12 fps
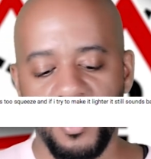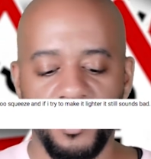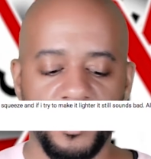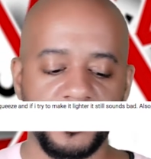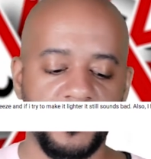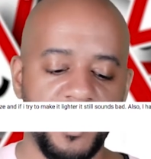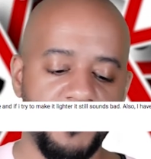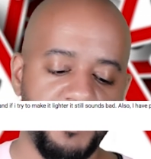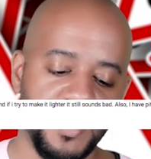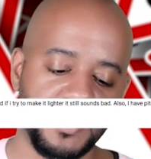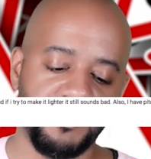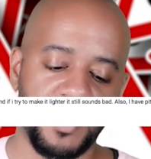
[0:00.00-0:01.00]
Also, I have
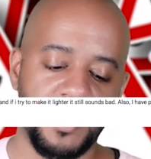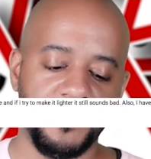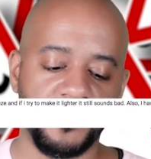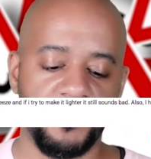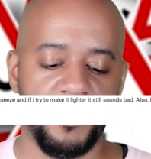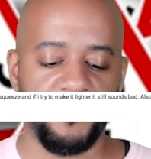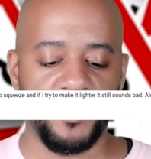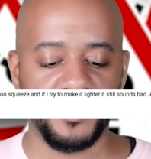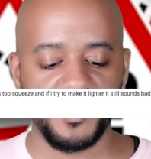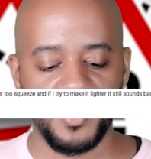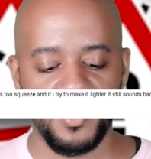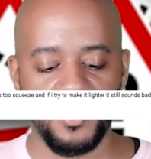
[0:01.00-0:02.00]
pitch problems with my
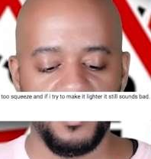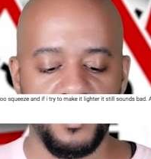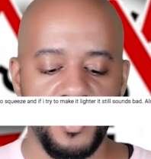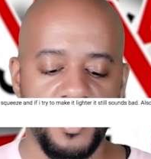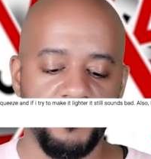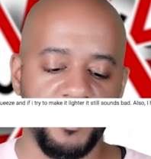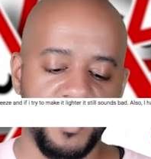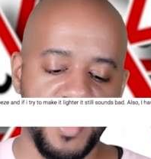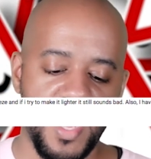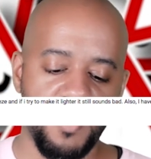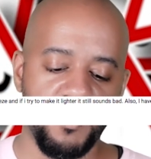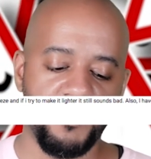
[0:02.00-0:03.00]
falsetto, but
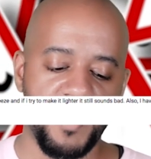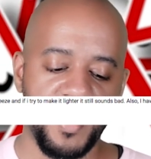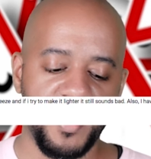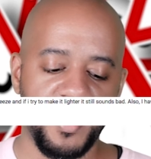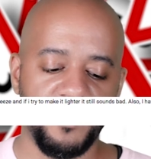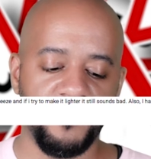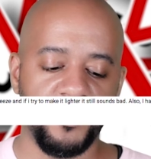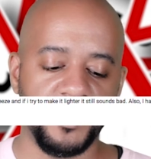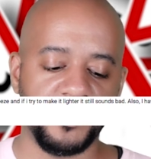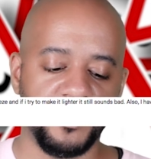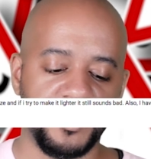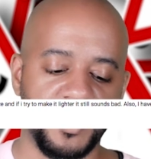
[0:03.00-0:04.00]
not with my head
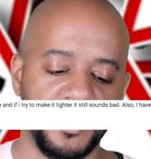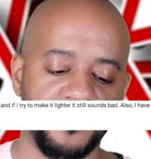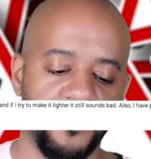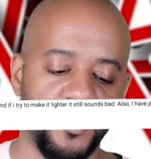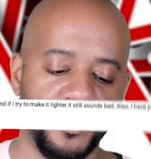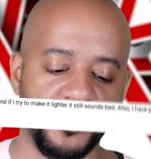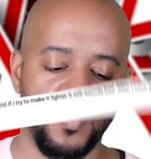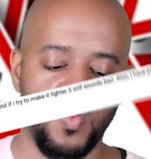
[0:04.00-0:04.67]
voice or chest voice.